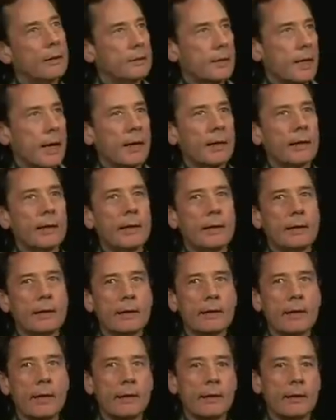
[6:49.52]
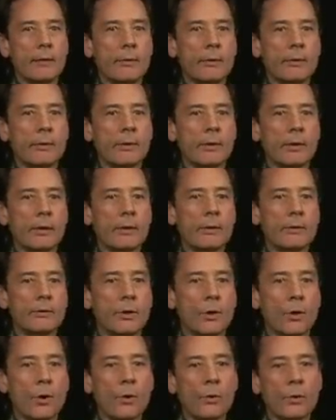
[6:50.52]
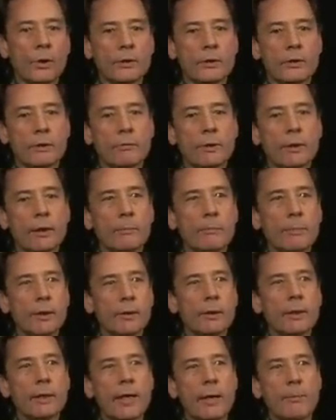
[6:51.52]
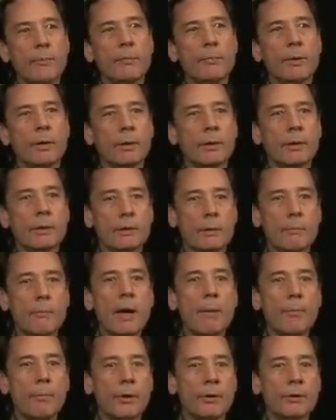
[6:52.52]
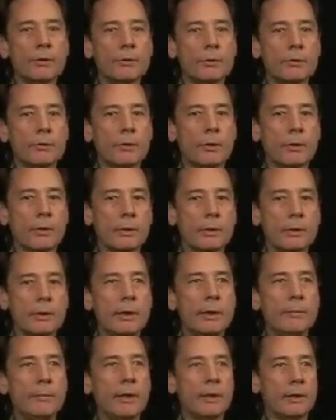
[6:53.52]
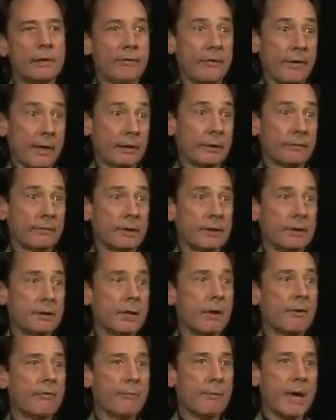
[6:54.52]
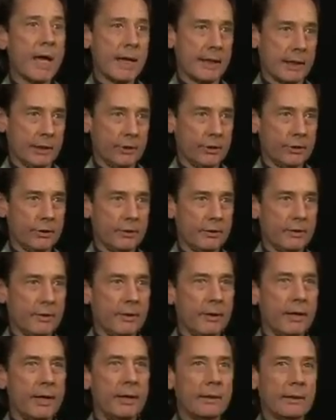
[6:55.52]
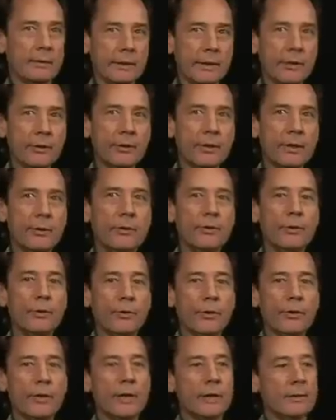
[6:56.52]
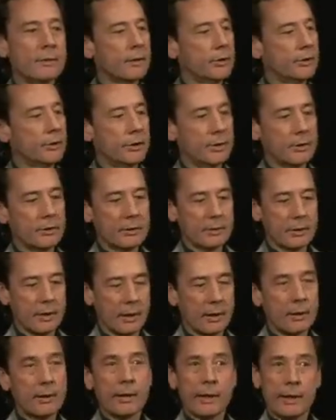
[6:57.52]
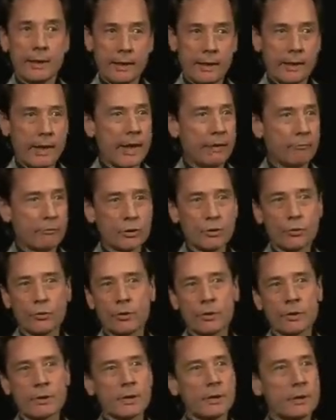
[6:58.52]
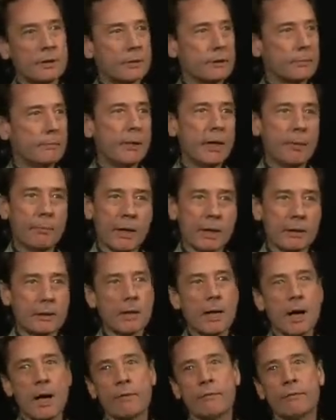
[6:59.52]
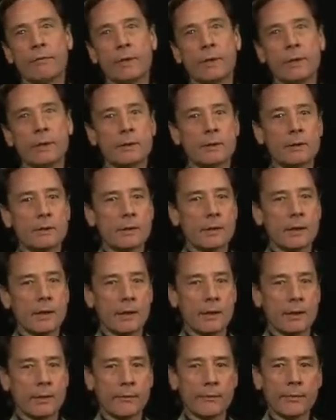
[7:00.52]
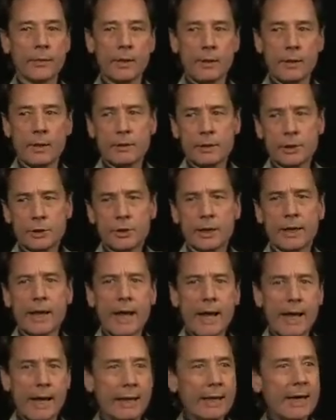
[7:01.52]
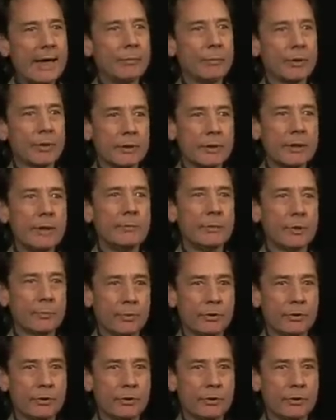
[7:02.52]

Exactly. And, the goal is to really build the capabilities of members so that the team can effectively self-manage, and the leader can do things such as gain resources, minimize conflicts, essentially enable the team to